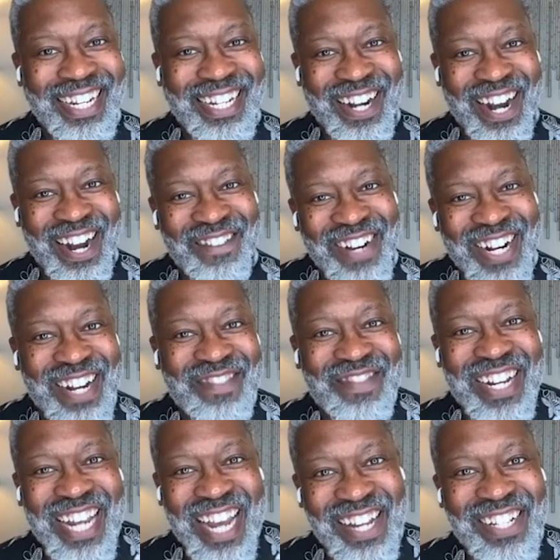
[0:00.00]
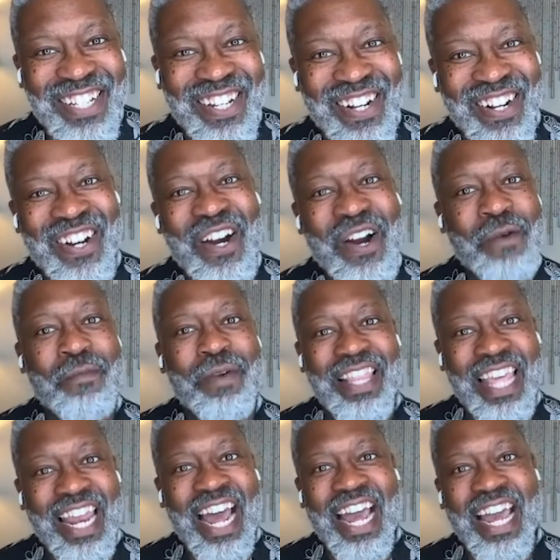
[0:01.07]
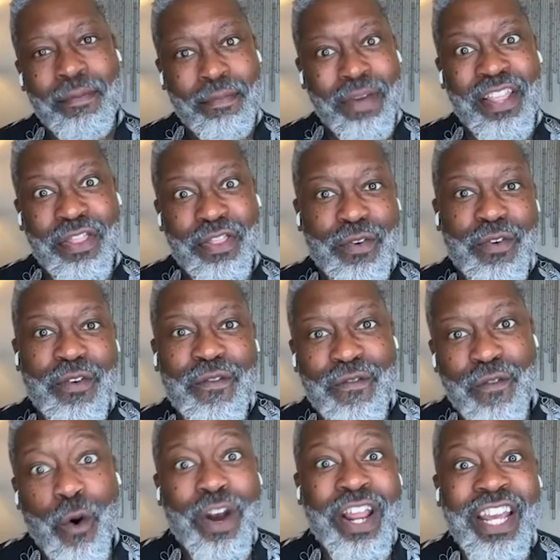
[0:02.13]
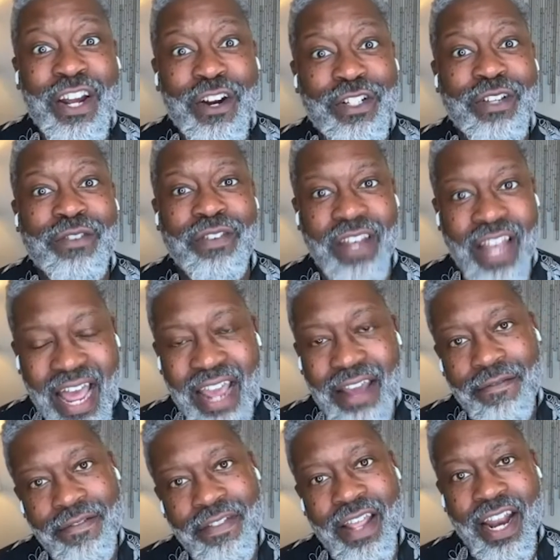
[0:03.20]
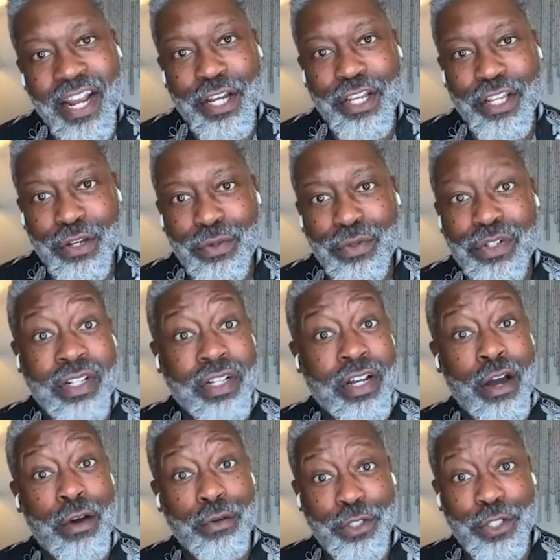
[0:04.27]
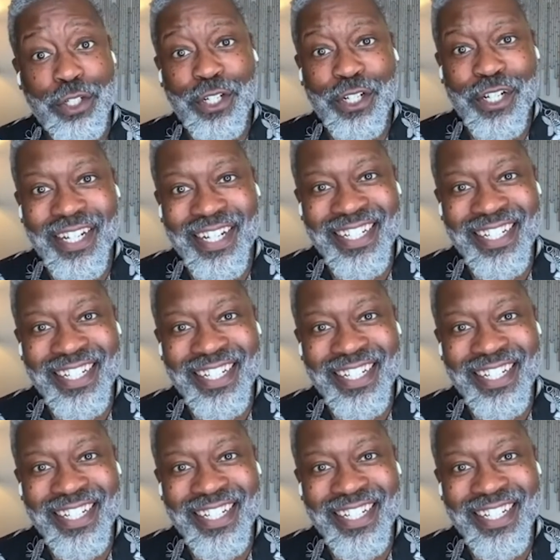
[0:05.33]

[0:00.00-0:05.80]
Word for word: to try and become a counselor, but that I had been through 40 years of life that I could use to coach.